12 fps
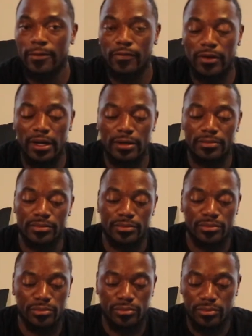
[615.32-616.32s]
Right?
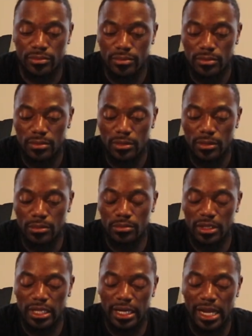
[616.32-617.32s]

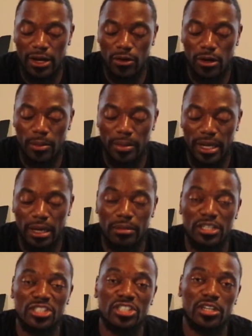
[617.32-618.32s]
But they're not going to blame
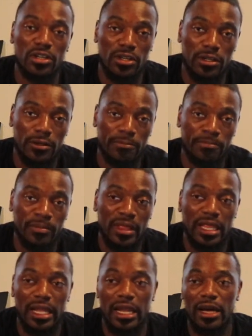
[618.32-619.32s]
the sugar.
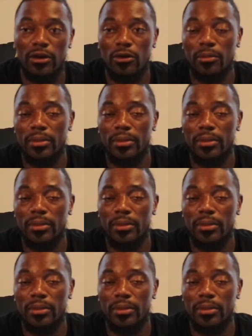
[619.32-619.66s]
They're not going to